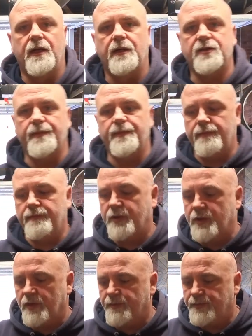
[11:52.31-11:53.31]
Some
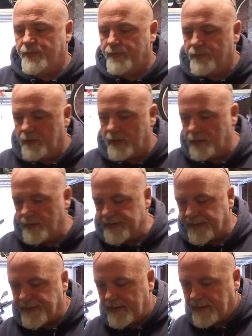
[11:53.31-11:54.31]
good progress.
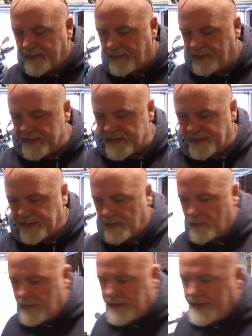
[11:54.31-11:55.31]
I think if I step out
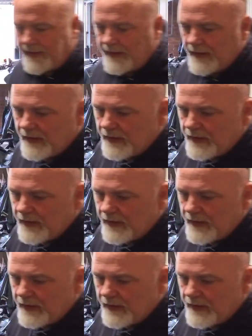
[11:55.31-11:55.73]
the way,